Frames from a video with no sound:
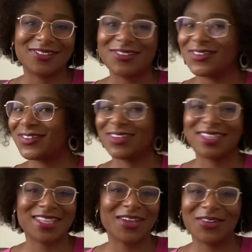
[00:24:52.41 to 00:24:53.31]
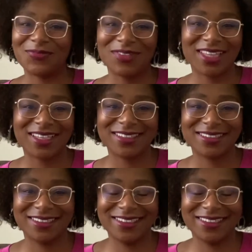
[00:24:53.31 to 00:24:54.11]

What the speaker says: all things that come with it.